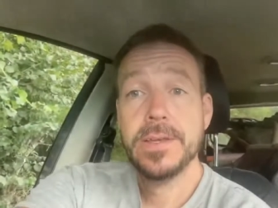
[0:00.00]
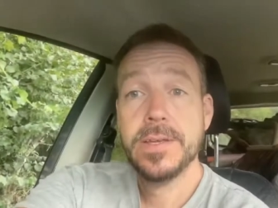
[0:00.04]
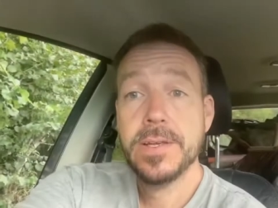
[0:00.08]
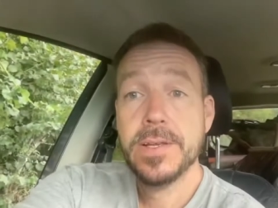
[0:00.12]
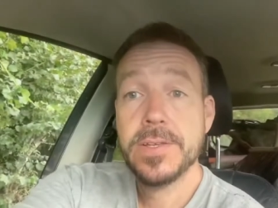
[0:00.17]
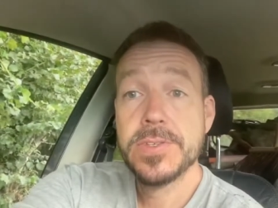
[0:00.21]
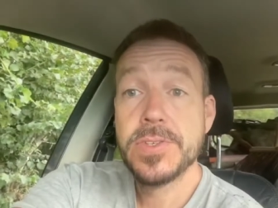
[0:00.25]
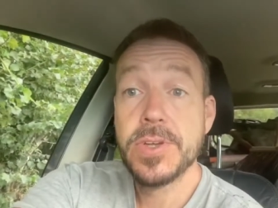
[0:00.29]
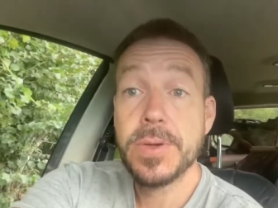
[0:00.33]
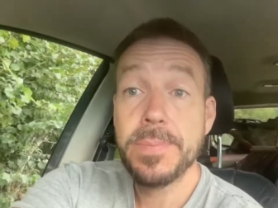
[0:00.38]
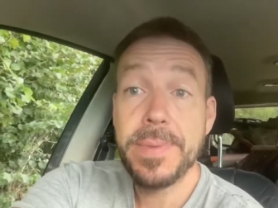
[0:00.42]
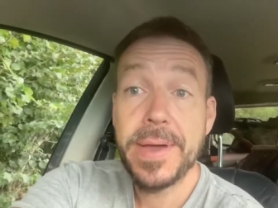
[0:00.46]

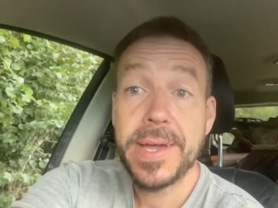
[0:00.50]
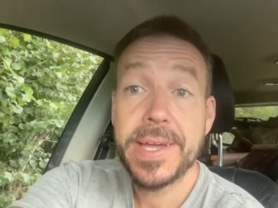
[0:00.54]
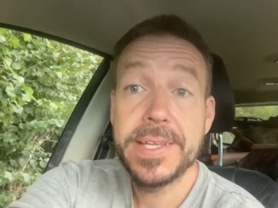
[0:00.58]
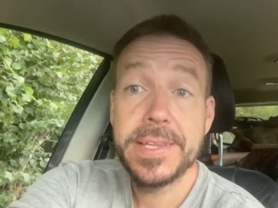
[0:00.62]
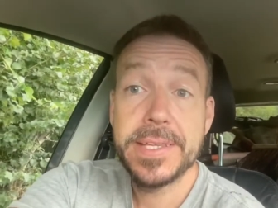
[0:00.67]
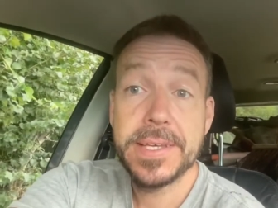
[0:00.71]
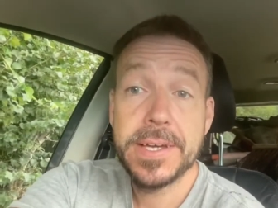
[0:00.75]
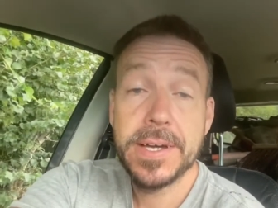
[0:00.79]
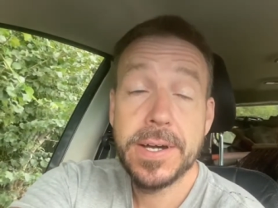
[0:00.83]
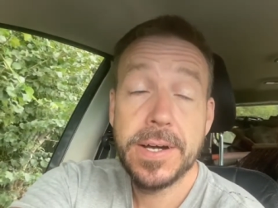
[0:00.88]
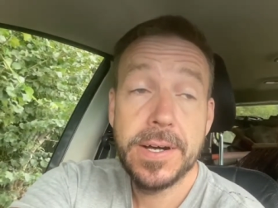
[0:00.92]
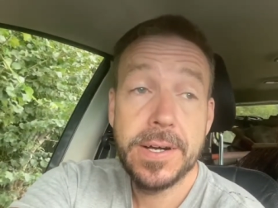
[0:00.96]
So in
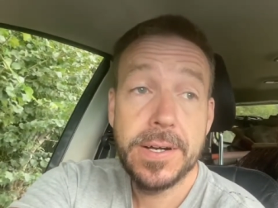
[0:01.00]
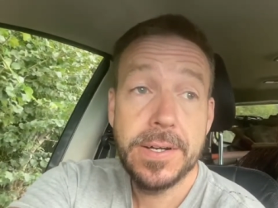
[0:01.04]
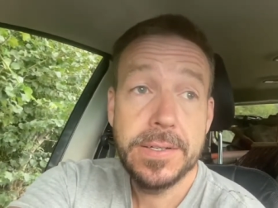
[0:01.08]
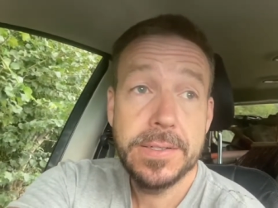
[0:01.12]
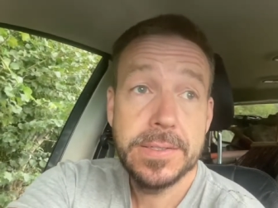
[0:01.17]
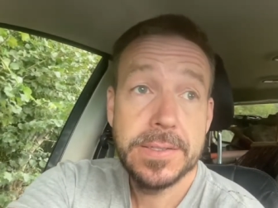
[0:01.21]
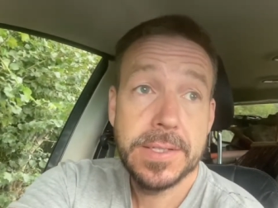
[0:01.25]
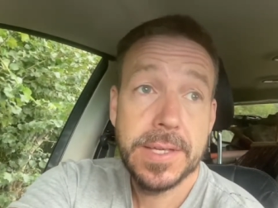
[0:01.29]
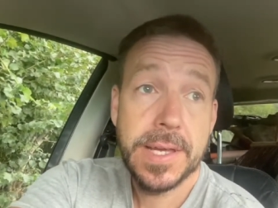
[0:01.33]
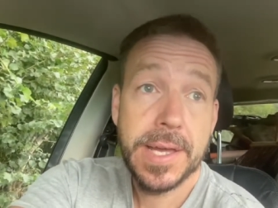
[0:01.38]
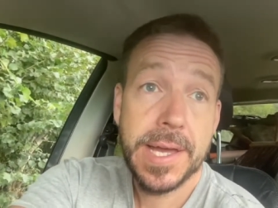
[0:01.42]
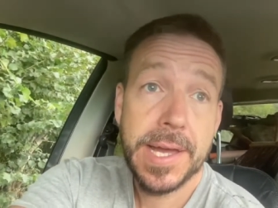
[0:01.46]
the car,
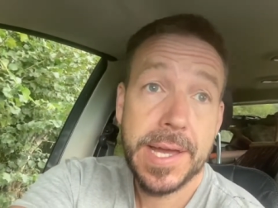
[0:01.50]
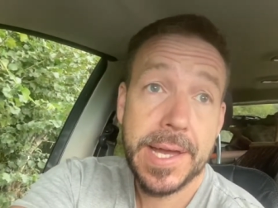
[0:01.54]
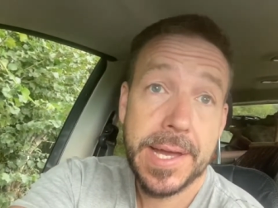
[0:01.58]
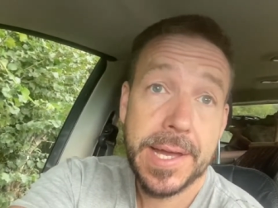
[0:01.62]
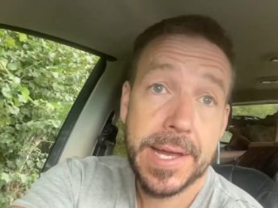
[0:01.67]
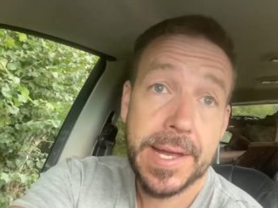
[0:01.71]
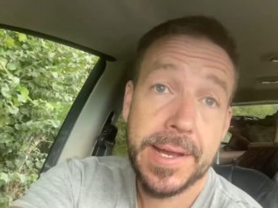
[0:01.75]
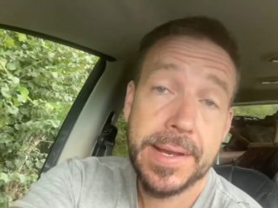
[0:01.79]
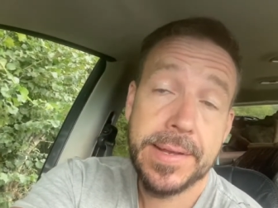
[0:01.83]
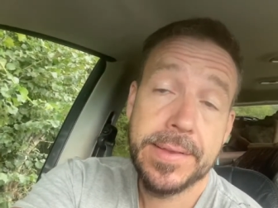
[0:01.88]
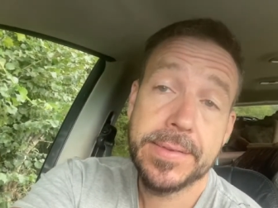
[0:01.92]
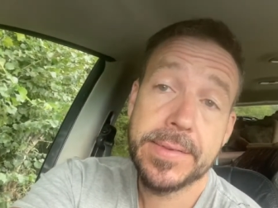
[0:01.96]

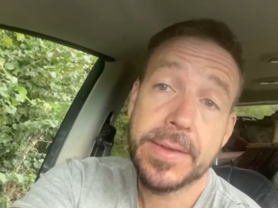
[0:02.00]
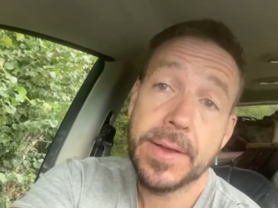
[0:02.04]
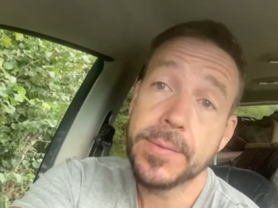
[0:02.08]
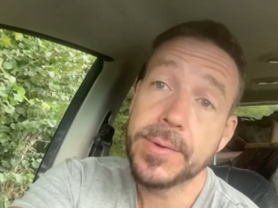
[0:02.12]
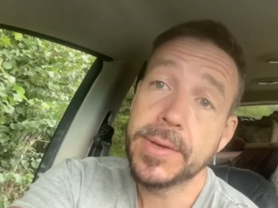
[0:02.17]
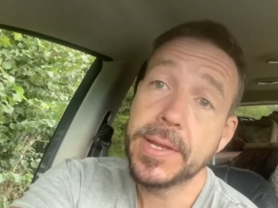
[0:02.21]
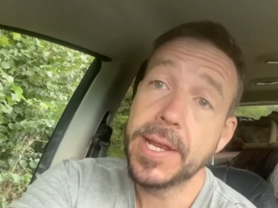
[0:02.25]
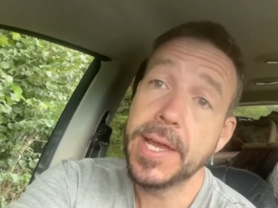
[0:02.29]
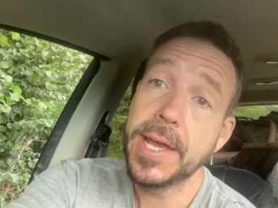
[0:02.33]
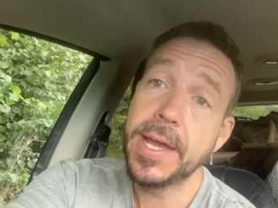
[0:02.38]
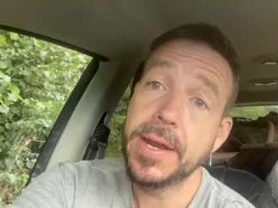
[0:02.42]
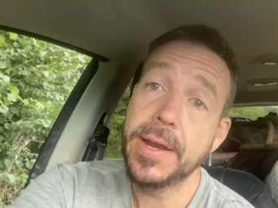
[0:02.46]
and I'm
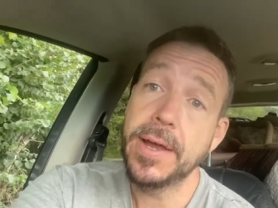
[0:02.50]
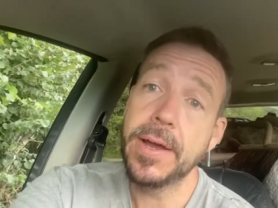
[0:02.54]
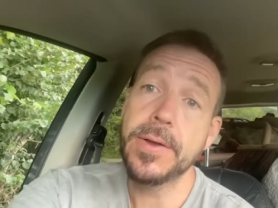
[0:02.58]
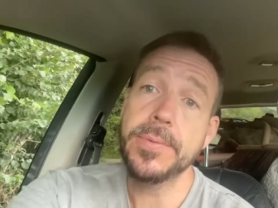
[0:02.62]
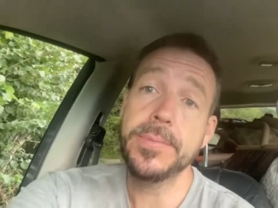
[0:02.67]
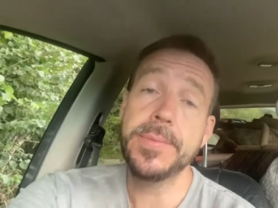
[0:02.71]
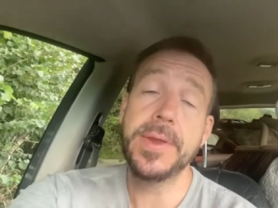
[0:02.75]
going to head home